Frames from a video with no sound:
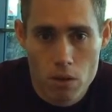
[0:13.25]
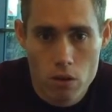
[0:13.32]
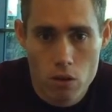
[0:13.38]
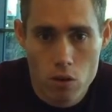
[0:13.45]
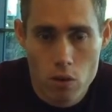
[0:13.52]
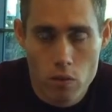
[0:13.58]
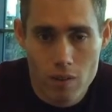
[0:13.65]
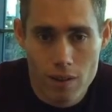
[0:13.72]

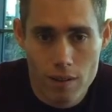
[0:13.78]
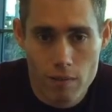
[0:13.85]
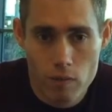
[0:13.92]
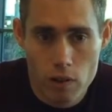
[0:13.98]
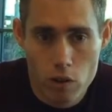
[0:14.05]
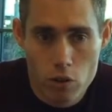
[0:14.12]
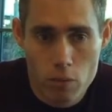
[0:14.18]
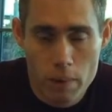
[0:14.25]
if
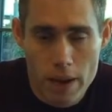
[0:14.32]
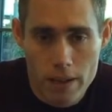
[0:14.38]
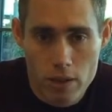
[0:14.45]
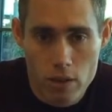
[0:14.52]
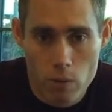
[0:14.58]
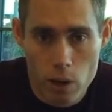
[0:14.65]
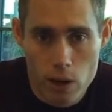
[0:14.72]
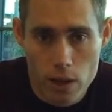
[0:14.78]
I look
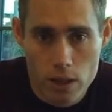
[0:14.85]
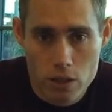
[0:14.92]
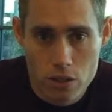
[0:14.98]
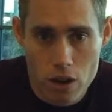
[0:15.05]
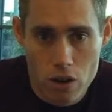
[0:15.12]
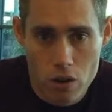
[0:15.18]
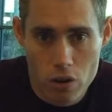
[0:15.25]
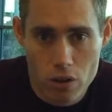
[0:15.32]
back to when I
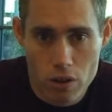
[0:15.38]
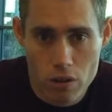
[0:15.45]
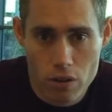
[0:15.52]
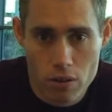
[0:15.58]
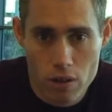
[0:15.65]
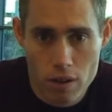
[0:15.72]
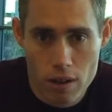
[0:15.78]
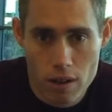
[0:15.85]
started
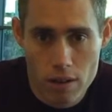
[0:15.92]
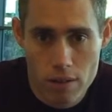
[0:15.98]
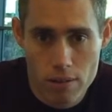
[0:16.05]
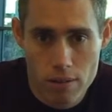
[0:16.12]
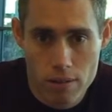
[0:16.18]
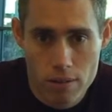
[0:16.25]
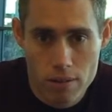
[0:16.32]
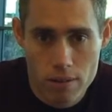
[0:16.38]

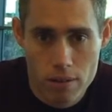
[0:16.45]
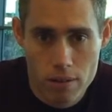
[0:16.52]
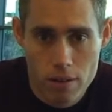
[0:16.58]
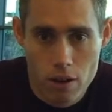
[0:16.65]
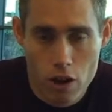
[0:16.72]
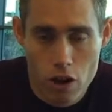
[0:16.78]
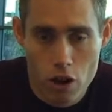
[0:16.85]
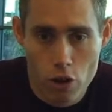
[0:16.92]
and
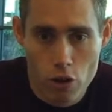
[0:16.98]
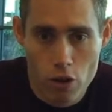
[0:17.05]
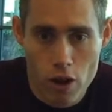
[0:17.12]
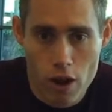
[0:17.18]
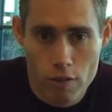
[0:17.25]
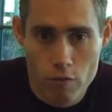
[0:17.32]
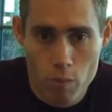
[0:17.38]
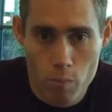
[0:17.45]
how
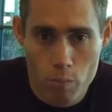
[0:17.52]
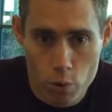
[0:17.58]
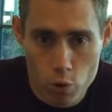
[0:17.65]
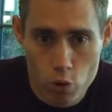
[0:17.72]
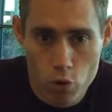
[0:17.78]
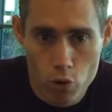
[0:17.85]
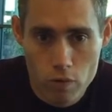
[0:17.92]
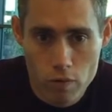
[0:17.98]
I've
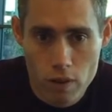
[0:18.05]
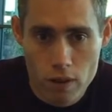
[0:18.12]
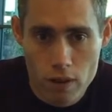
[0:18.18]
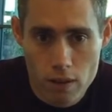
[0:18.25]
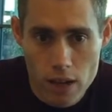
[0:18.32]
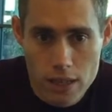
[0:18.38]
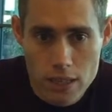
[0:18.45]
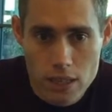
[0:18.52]
improved
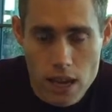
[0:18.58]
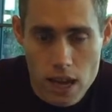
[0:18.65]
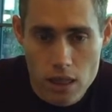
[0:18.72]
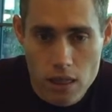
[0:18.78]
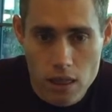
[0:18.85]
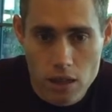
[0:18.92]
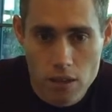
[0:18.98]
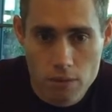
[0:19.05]
as an
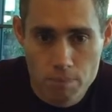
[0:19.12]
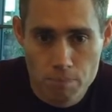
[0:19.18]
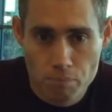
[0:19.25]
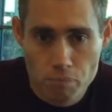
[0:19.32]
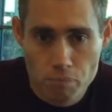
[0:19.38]
athlete.